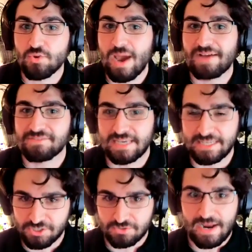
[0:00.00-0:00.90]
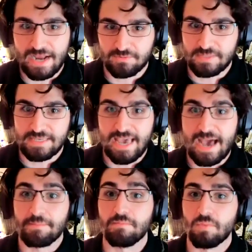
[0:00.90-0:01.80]
you have to interact with the
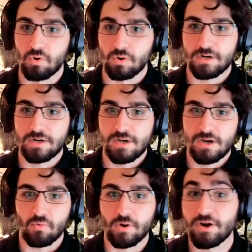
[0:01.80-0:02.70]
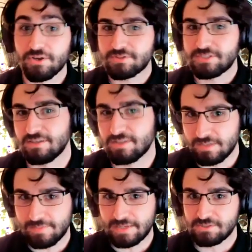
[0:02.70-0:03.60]
app more we're a
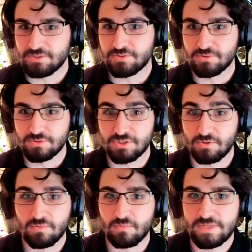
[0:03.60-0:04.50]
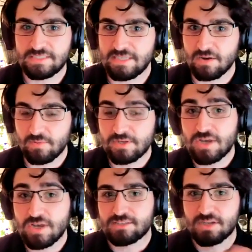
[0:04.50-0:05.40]
utility based tool. So we see we
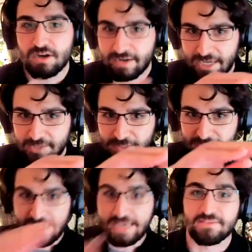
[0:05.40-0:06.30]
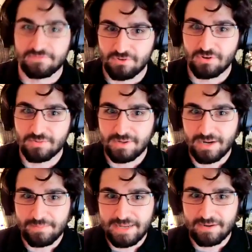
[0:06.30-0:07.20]
saw our engagement like hit the floor when
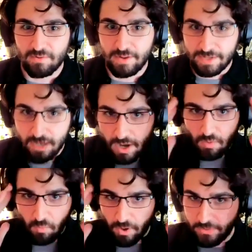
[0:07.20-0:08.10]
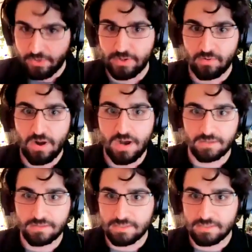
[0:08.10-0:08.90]
our beta, we're like, what are we doing wrong?